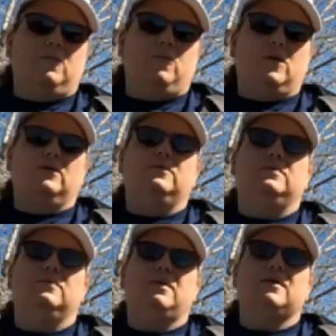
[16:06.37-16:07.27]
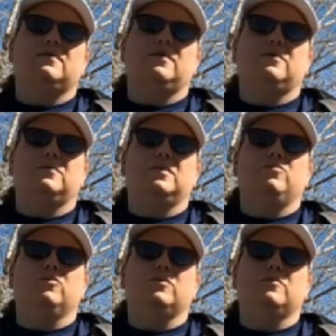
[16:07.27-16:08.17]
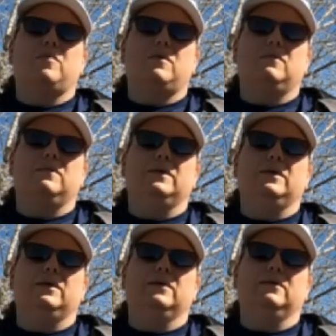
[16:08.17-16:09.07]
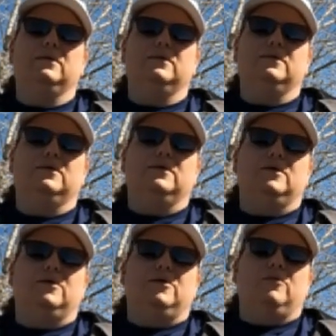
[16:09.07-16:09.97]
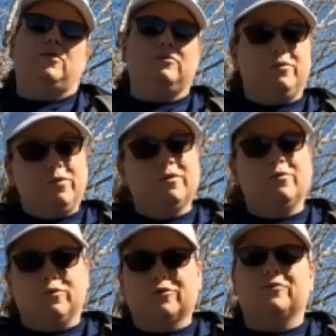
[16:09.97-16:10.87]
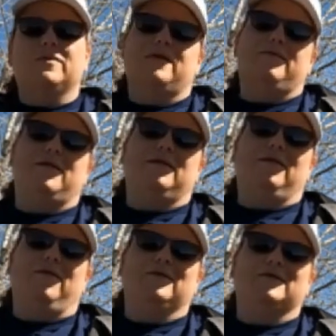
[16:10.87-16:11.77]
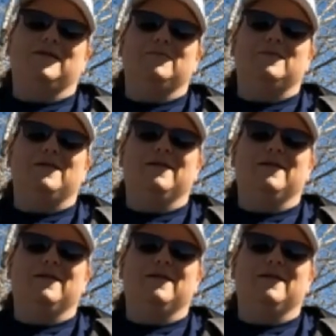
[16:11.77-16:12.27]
Well, last night's sleep was probably one of the worst ones I've had in a long time.